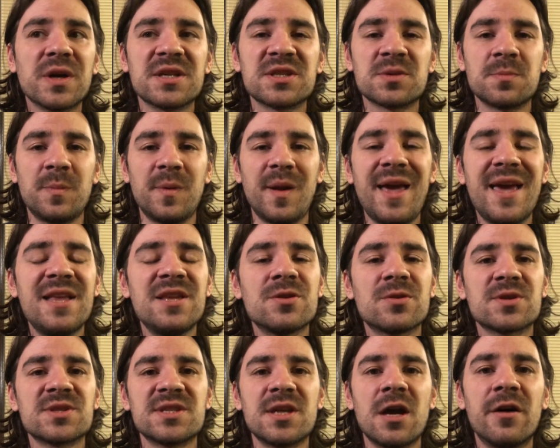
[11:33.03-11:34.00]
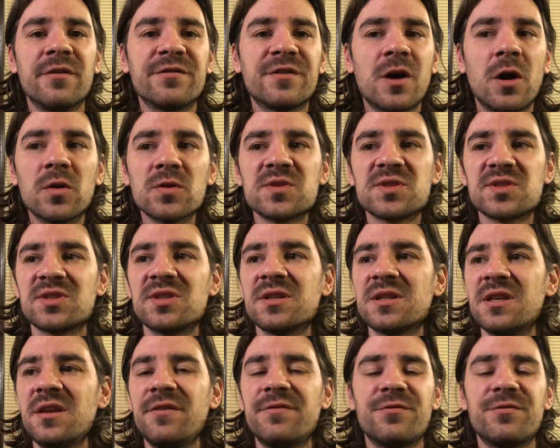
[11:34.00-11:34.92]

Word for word: explain yourself constantly,